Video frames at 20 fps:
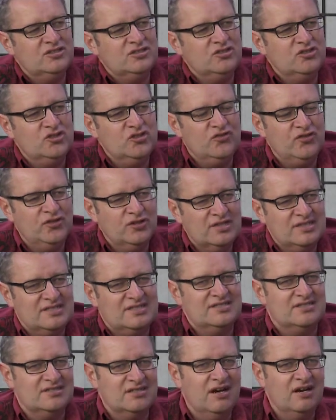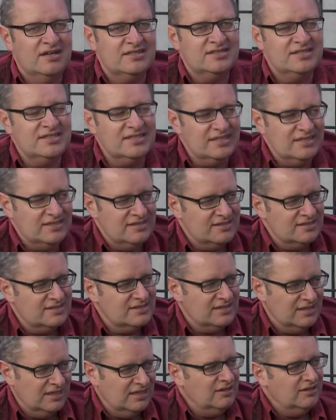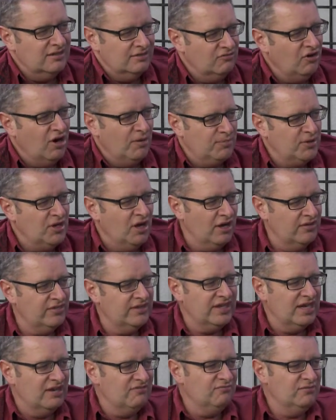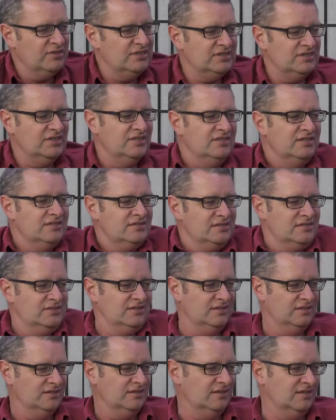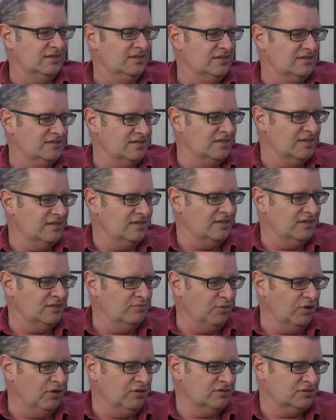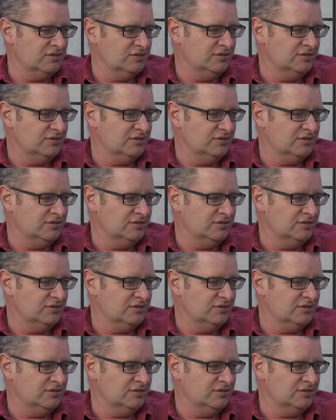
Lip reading: do you feel that society is right behind the government in this thinking and approach?